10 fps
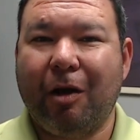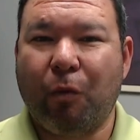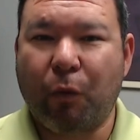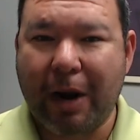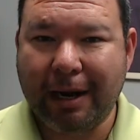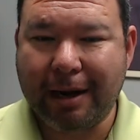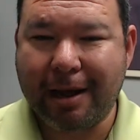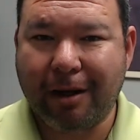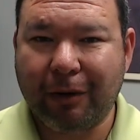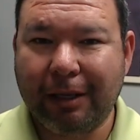right
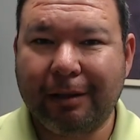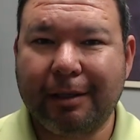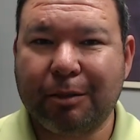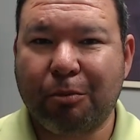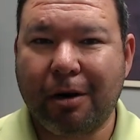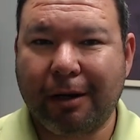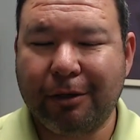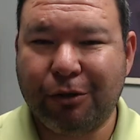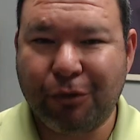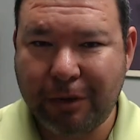now in this market
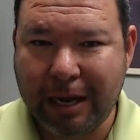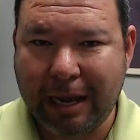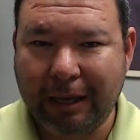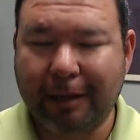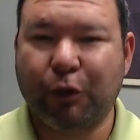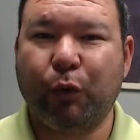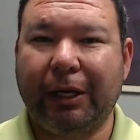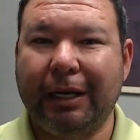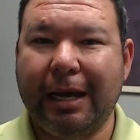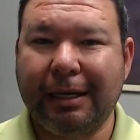today in
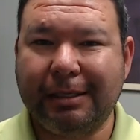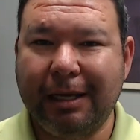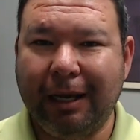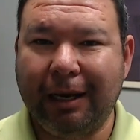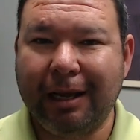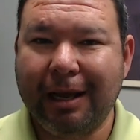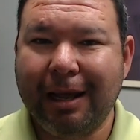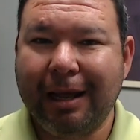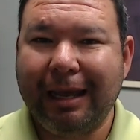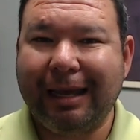2019,
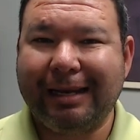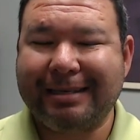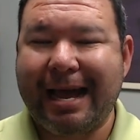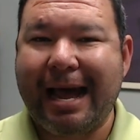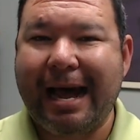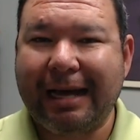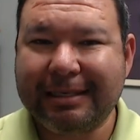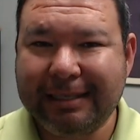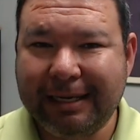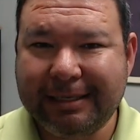it is as
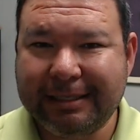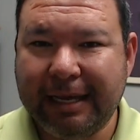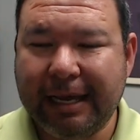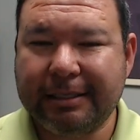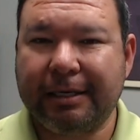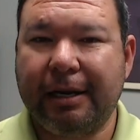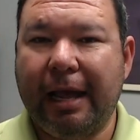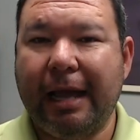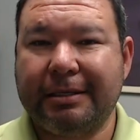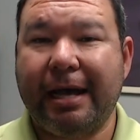easy as it
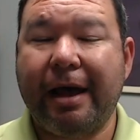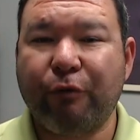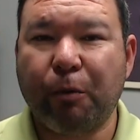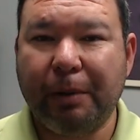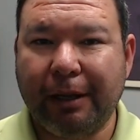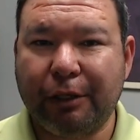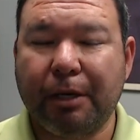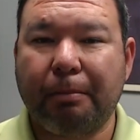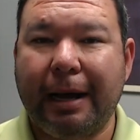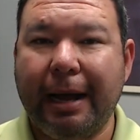has ever been to
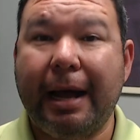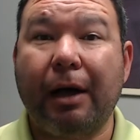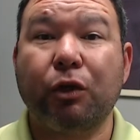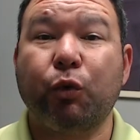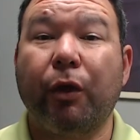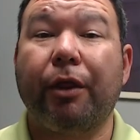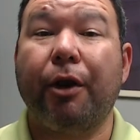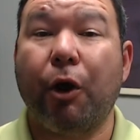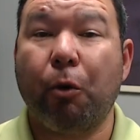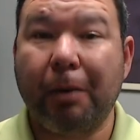buy a house with
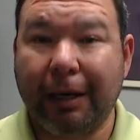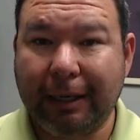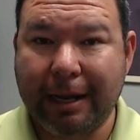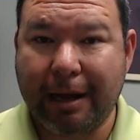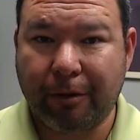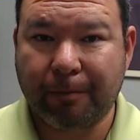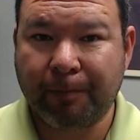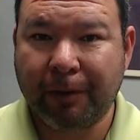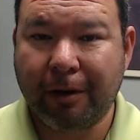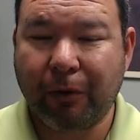no money down.
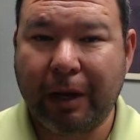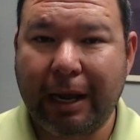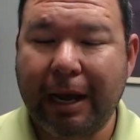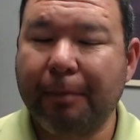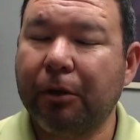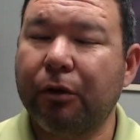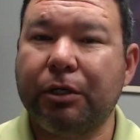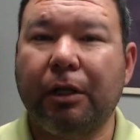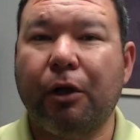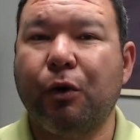Okay, I'm closing
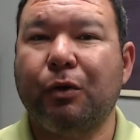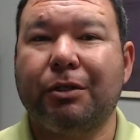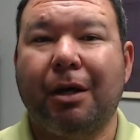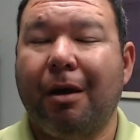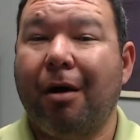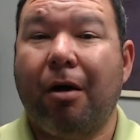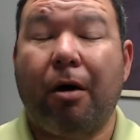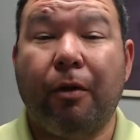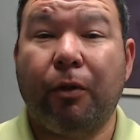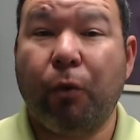loans
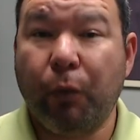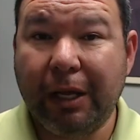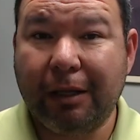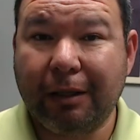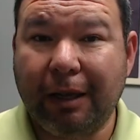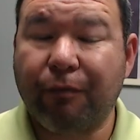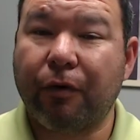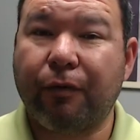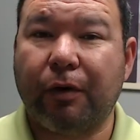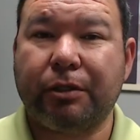on the weekly for
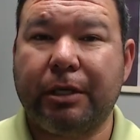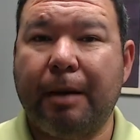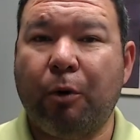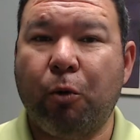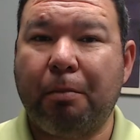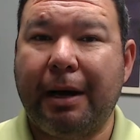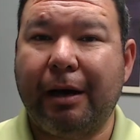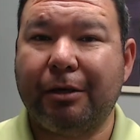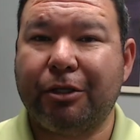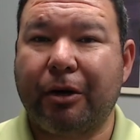first-time home
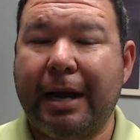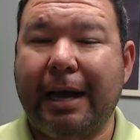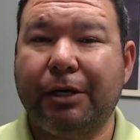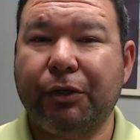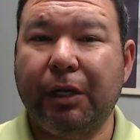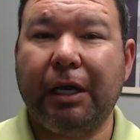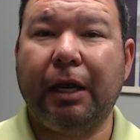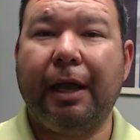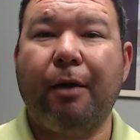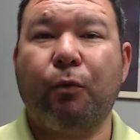buyers that are actually
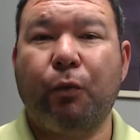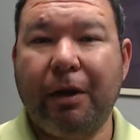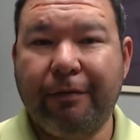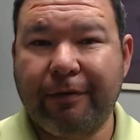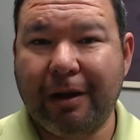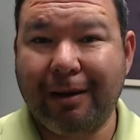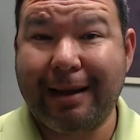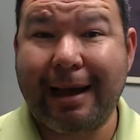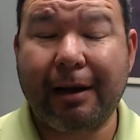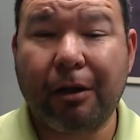getting a refund
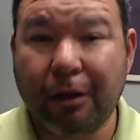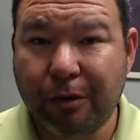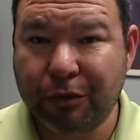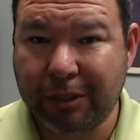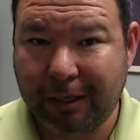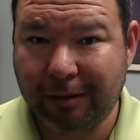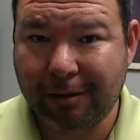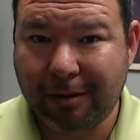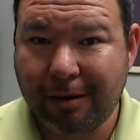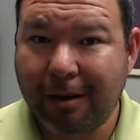at closing.
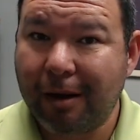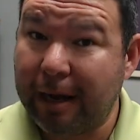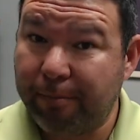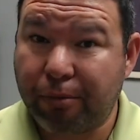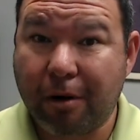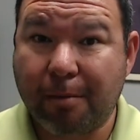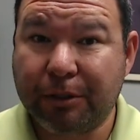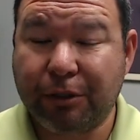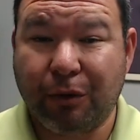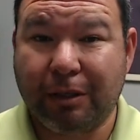I
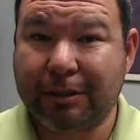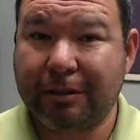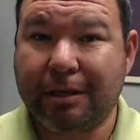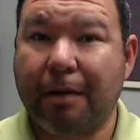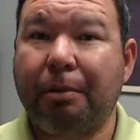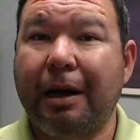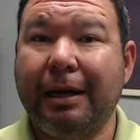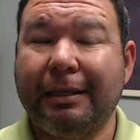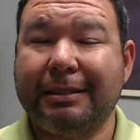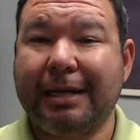promise you, this is not pie in
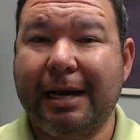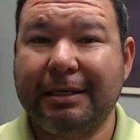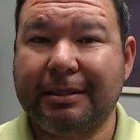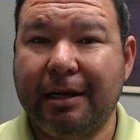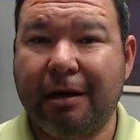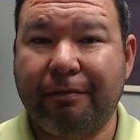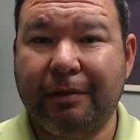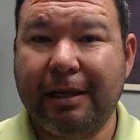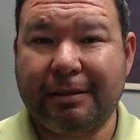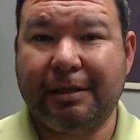the sky stuff.
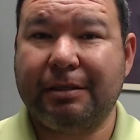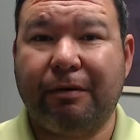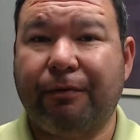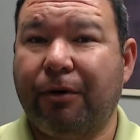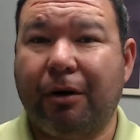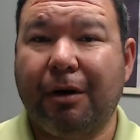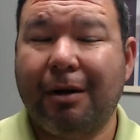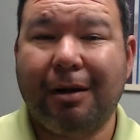This isn't for,